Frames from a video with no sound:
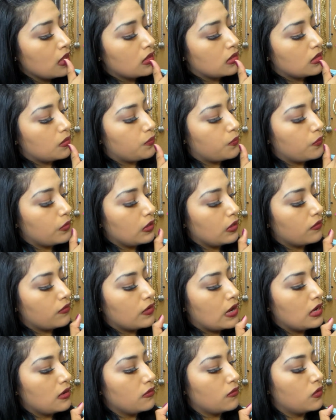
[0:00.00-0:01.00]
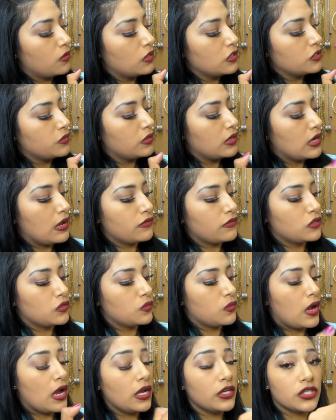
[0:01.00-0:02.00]
The brick red, of course, we're going to have to
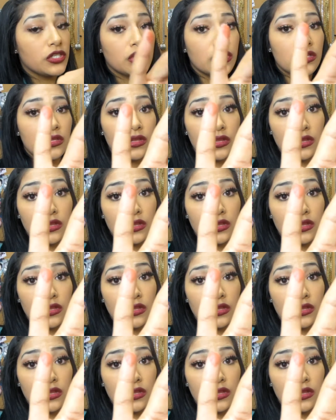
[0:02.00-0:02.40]
swatch.